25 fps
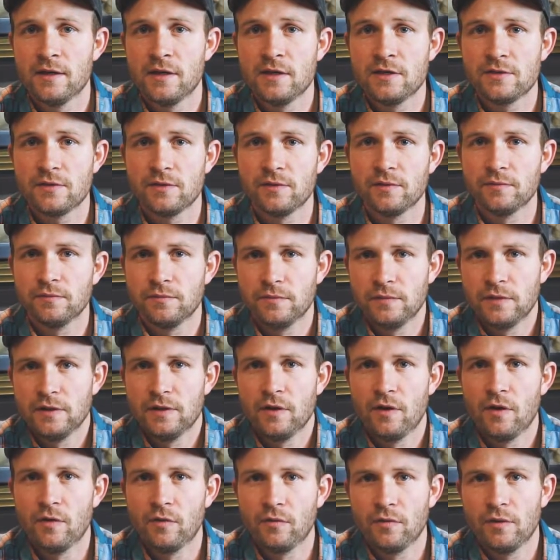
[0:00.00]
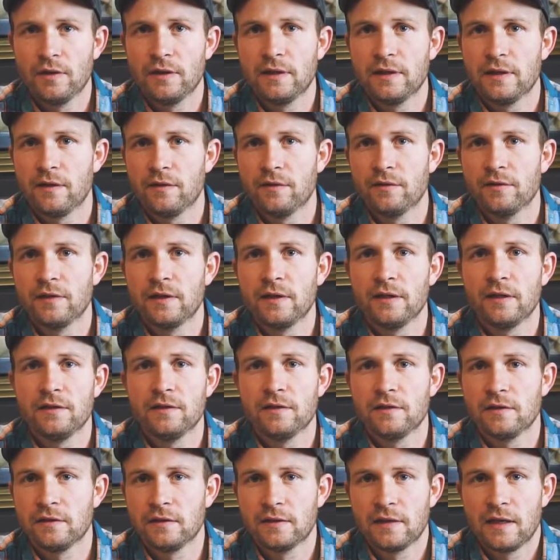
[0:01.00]
So really early, and
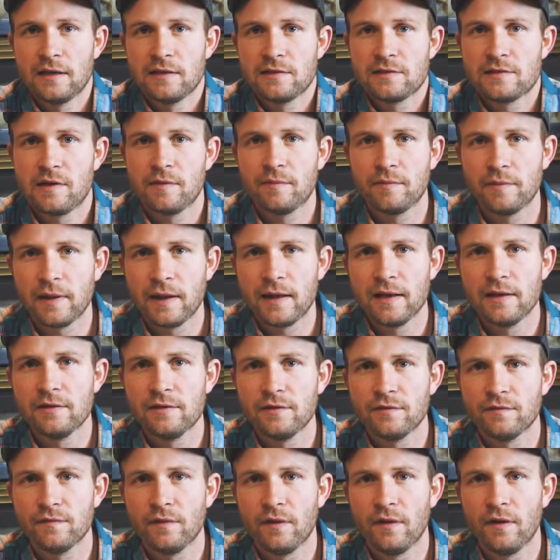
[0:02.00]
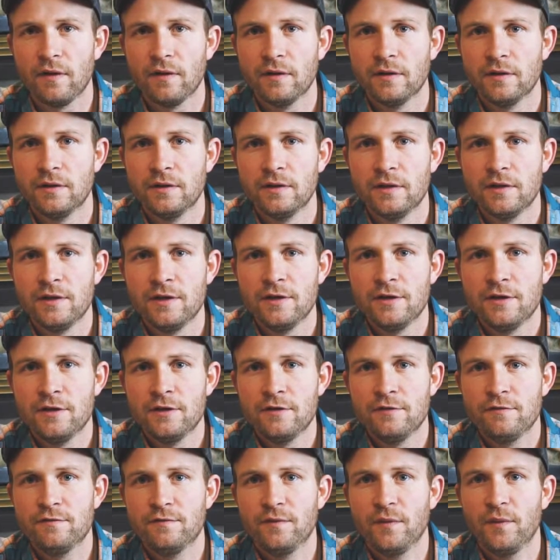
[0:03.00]
you can kind of start planning your fall
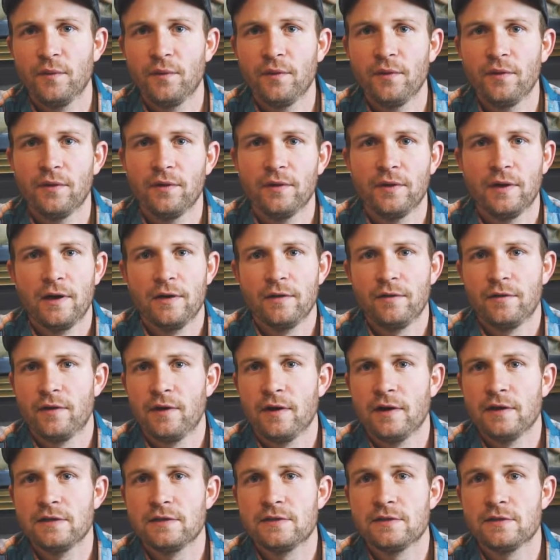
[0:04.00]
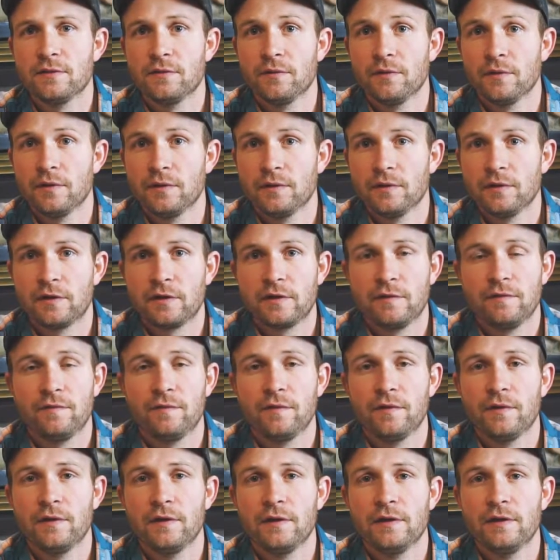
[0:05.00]
for other hunts or looking
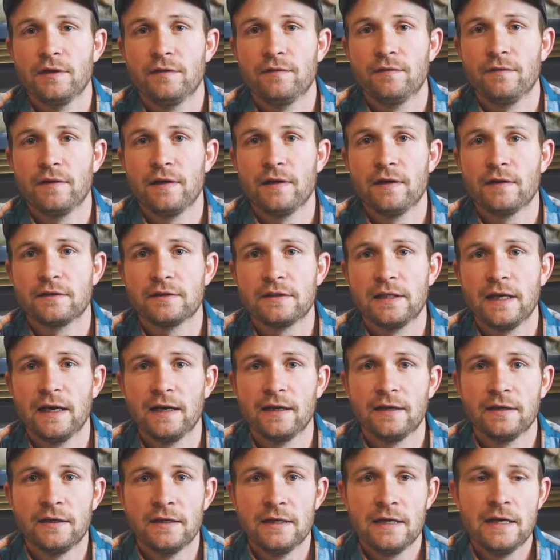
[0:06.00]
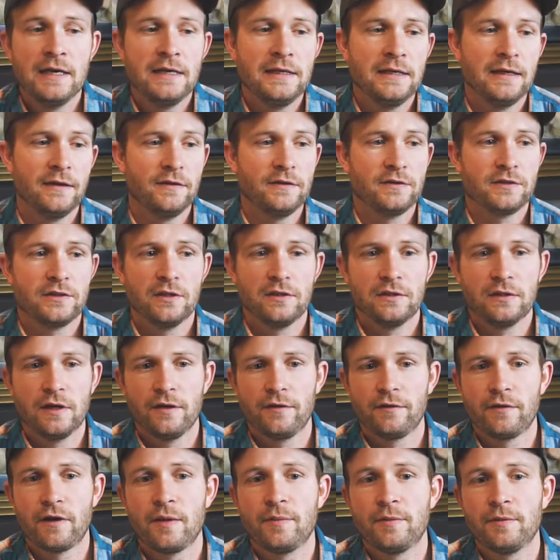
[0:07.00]
for a different elk tag. Now there's
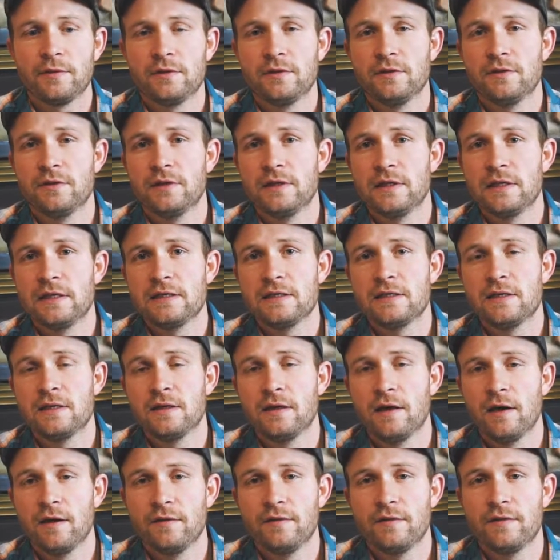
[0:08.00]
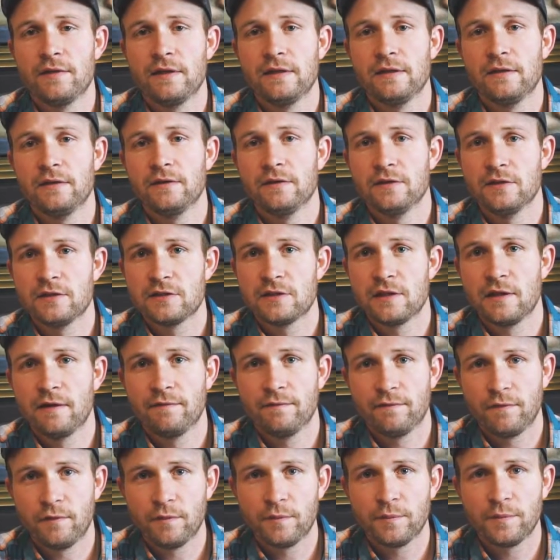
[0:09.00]
other opportunities other than just that
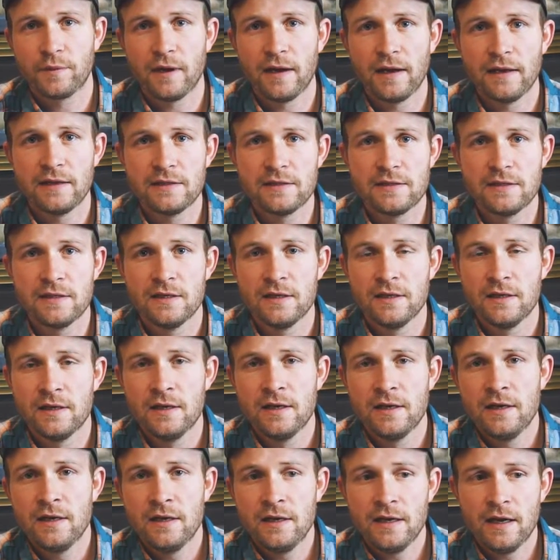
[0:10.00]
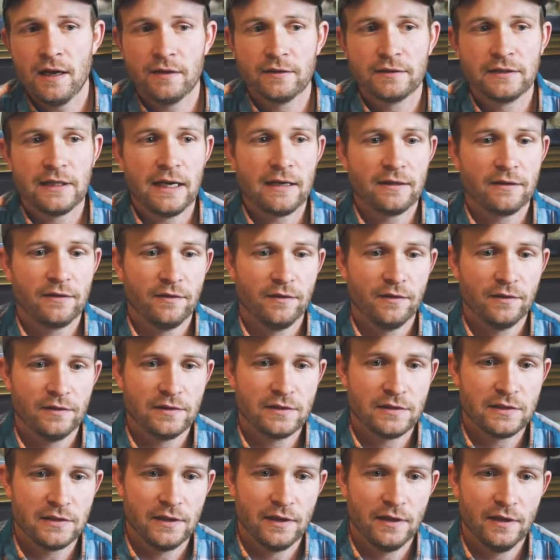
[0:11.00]
full price elk tag.
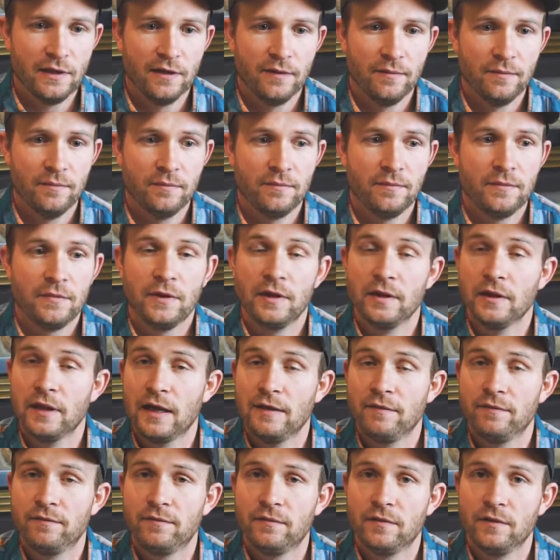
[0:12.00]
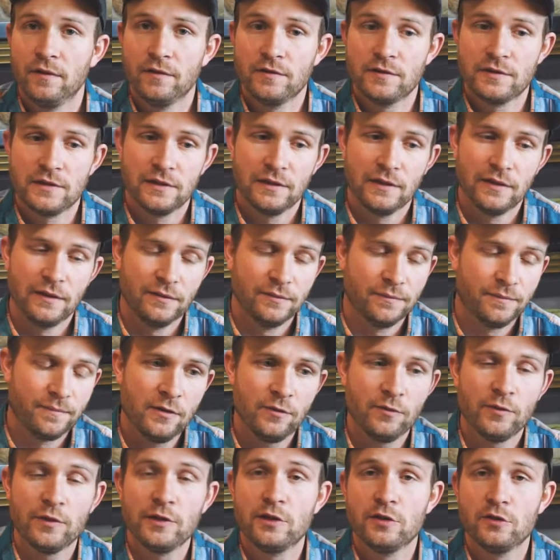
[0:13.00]
There's a
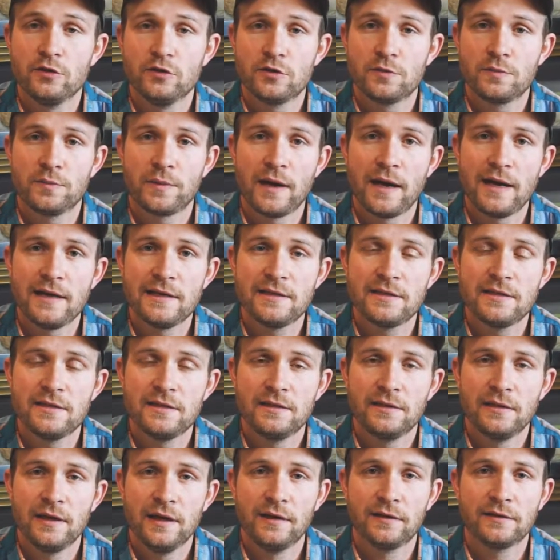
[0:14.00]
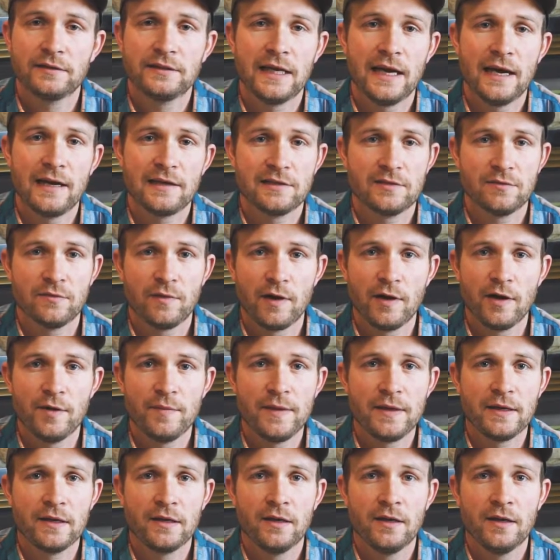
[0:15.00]
reduced price elk tags in
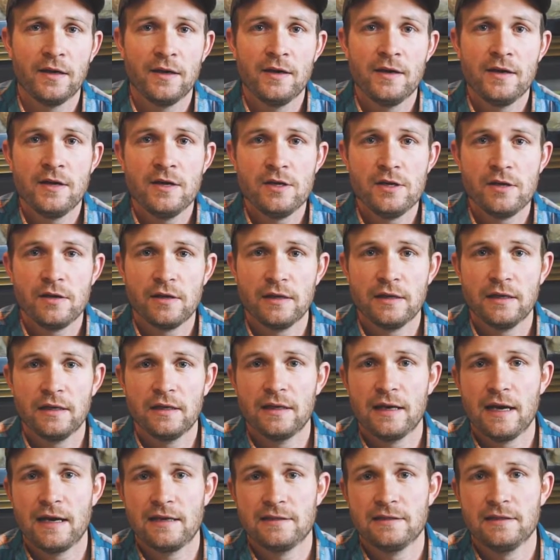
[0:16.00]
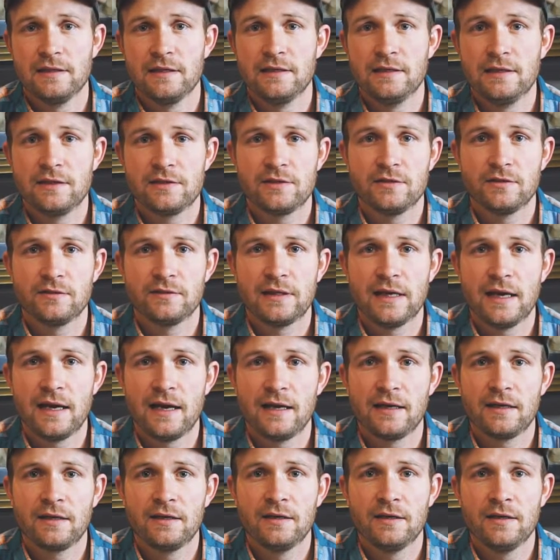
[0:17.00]
Wyoming you can get as an additional
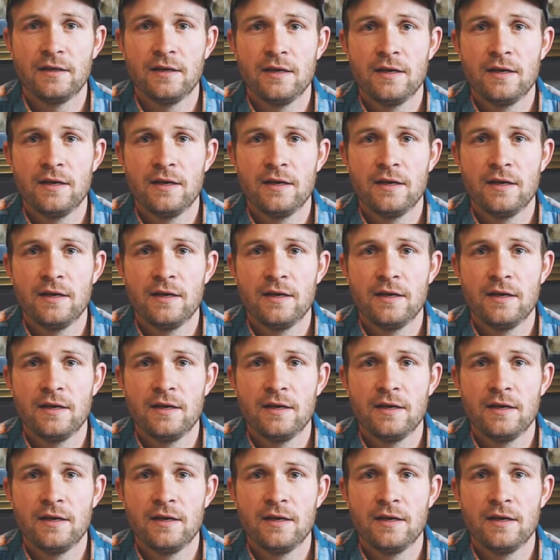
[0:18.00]
tag.